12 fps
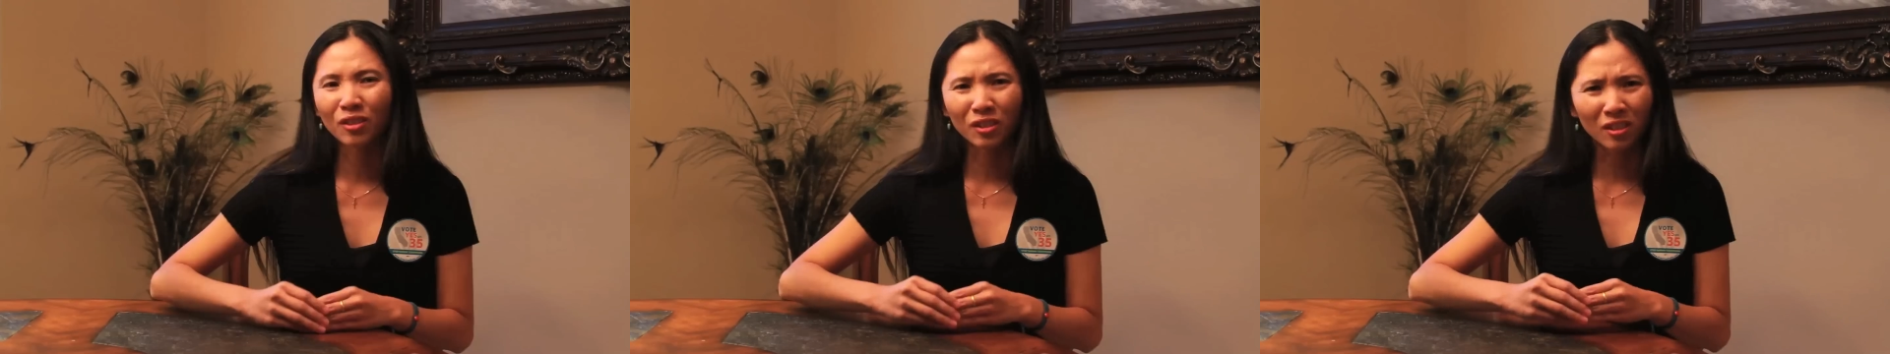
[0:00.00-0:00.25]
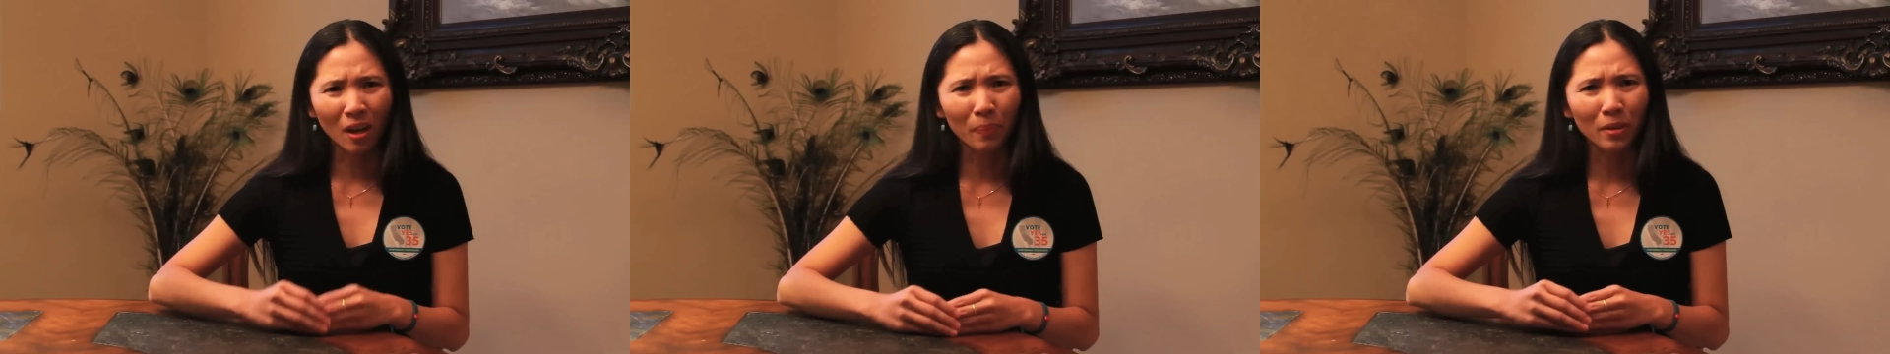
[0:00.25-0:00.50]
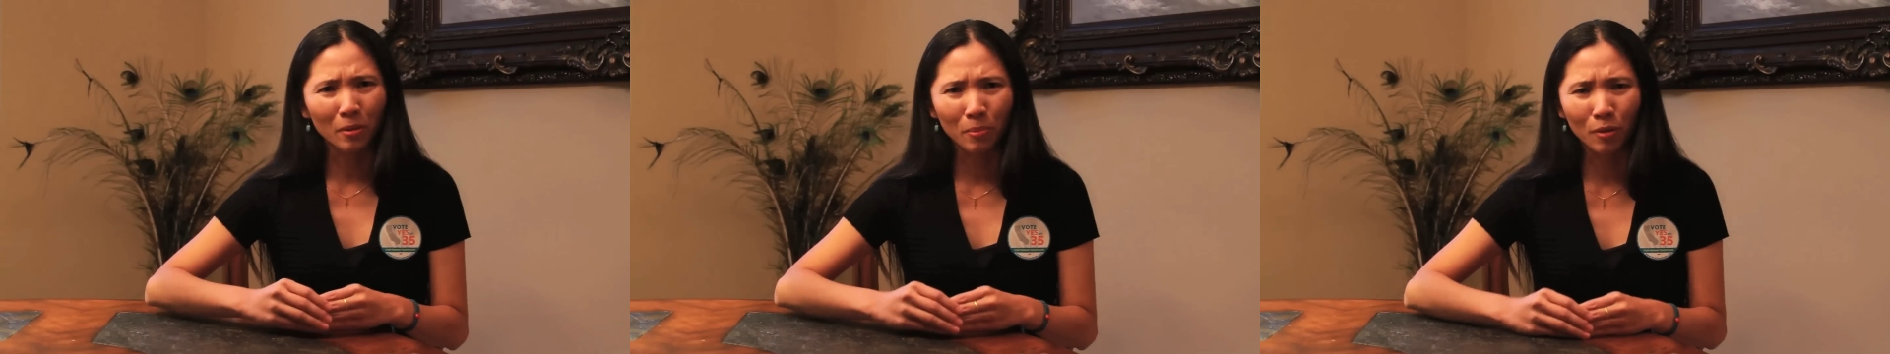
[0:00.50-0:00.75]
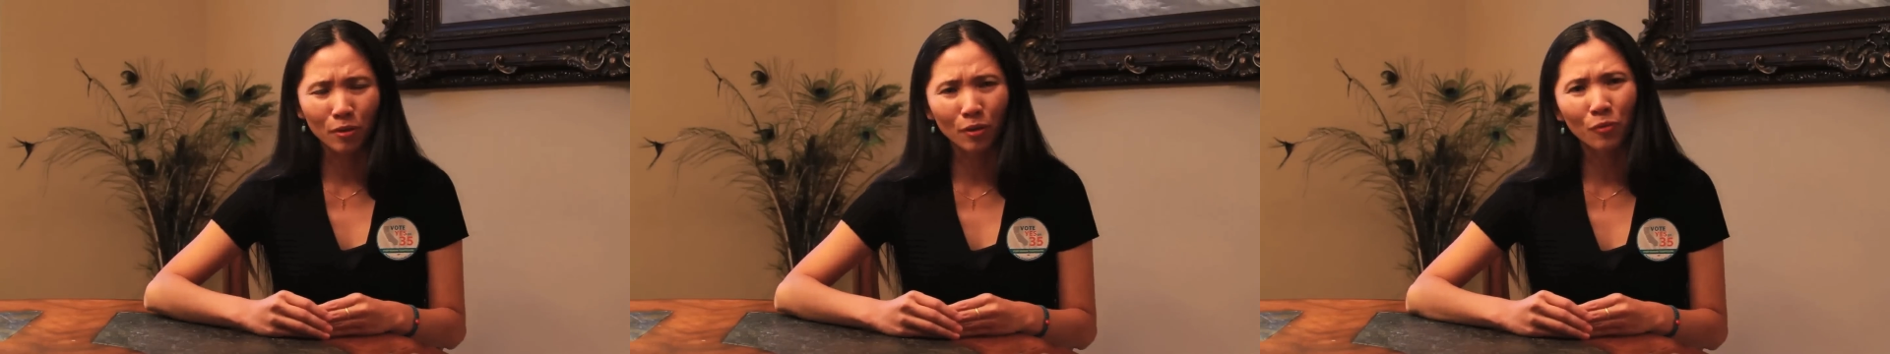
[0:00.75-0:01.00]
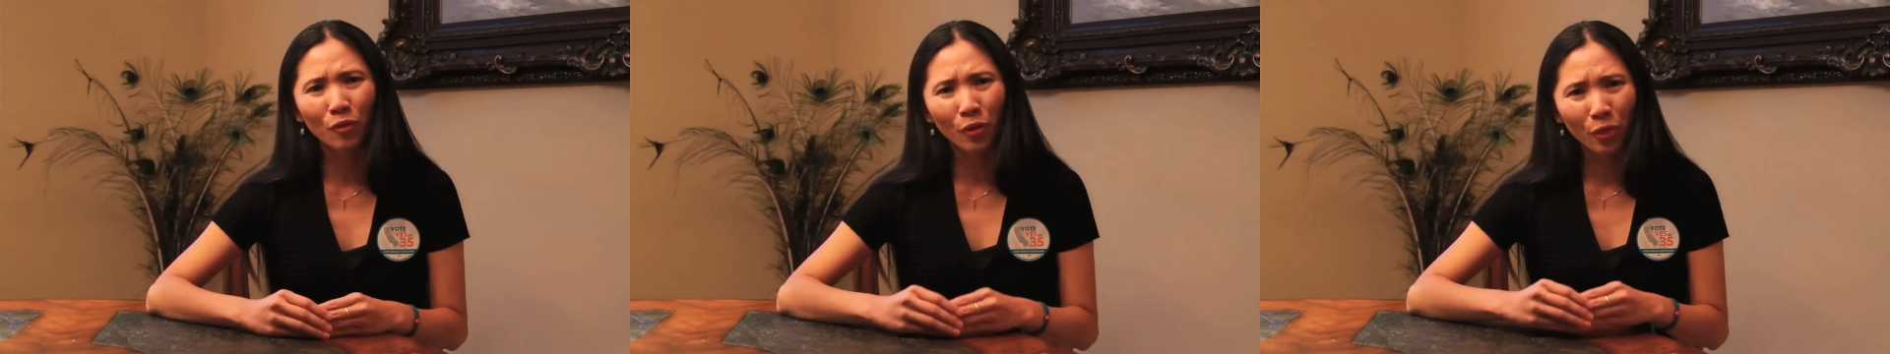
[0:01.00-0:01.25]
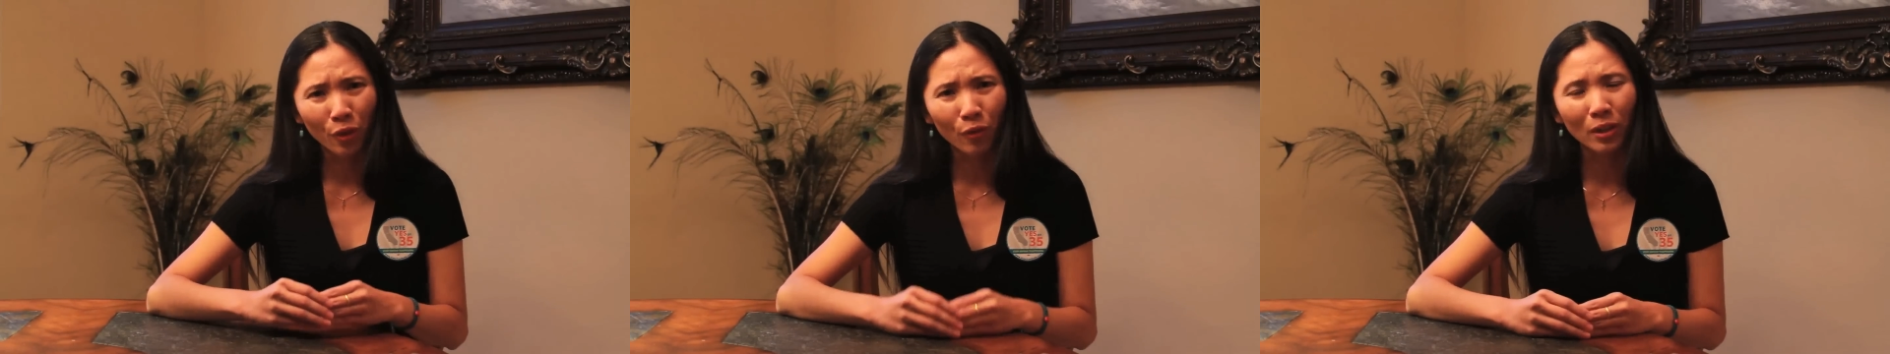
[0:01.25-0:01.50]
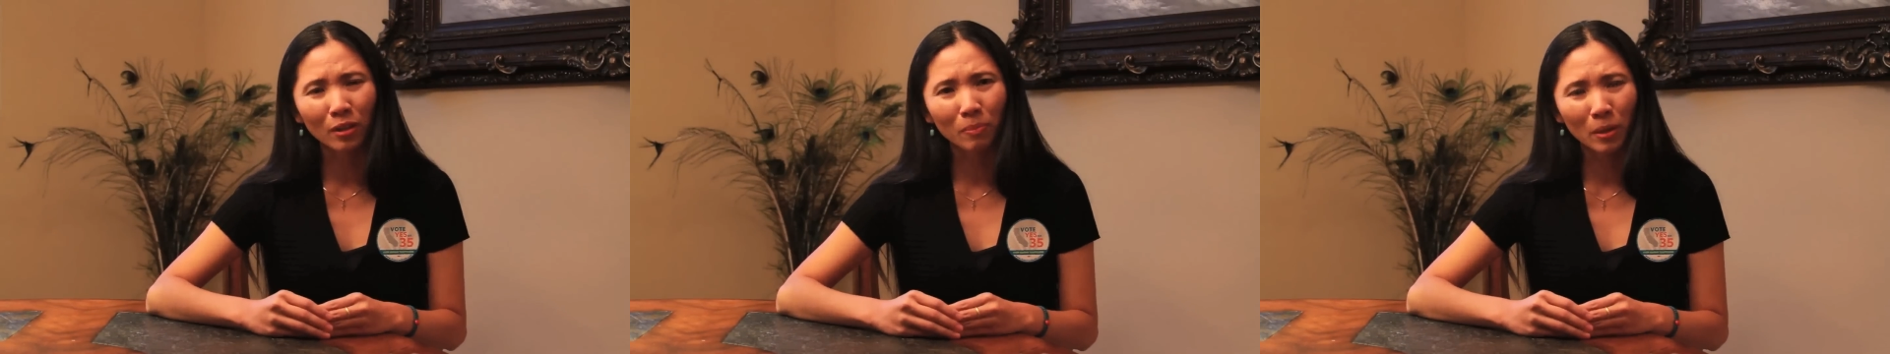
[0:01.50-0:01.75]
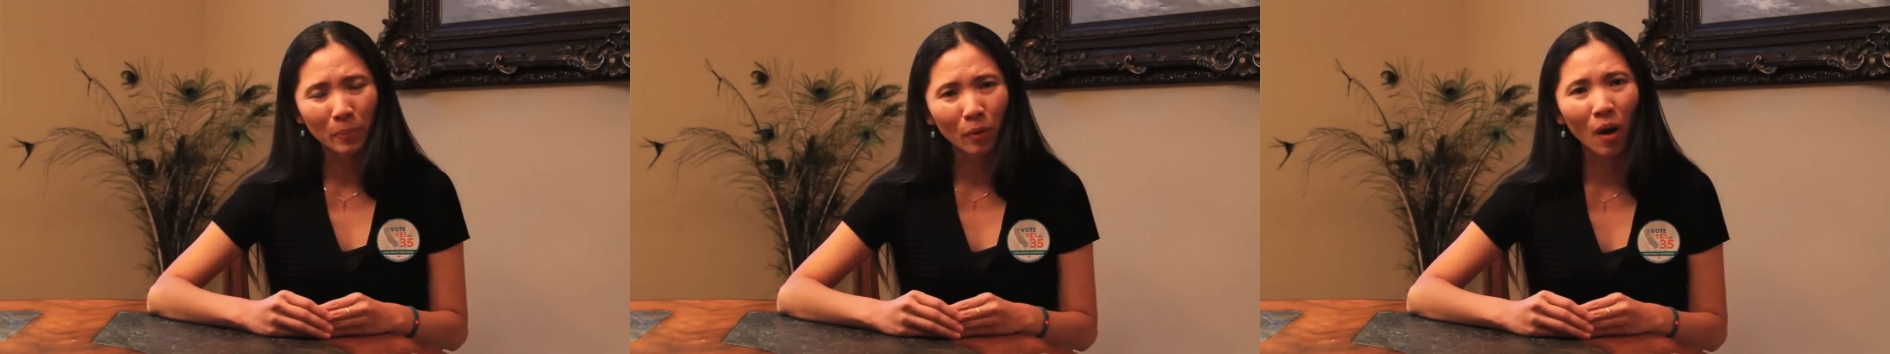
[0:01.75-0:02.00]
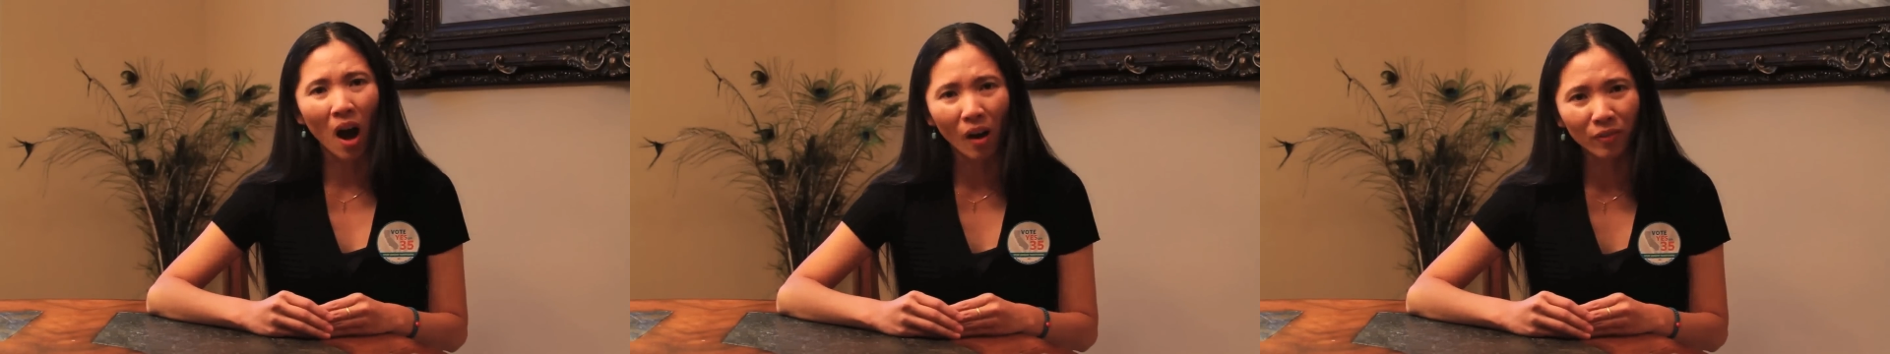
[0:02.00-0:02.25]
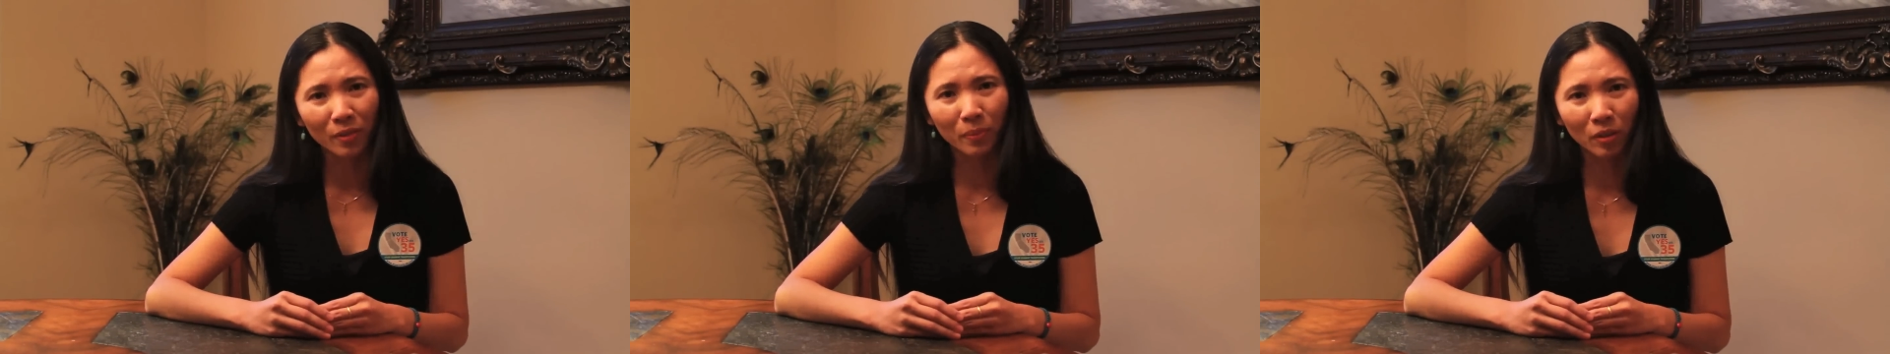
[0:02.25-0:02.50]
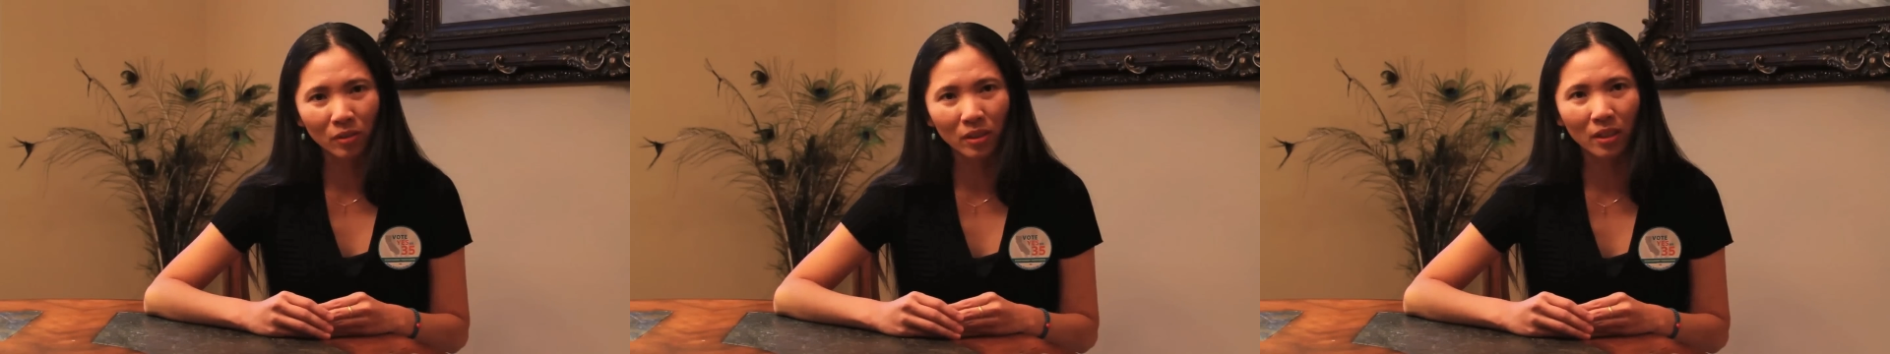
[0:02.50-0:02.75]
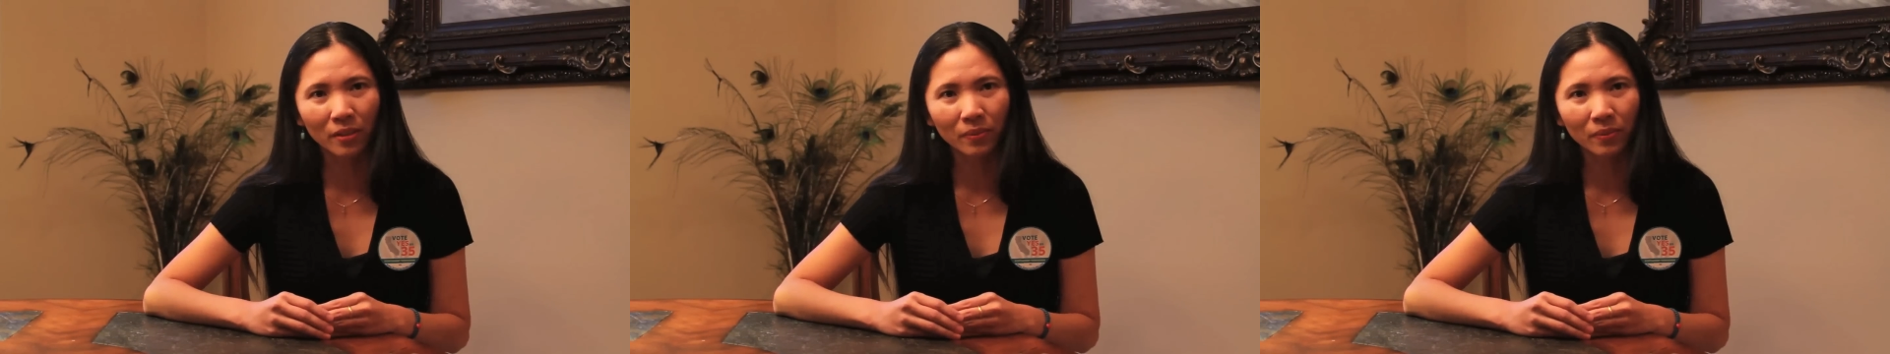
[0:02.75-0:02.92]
to stop this person from throwing the people off the boat.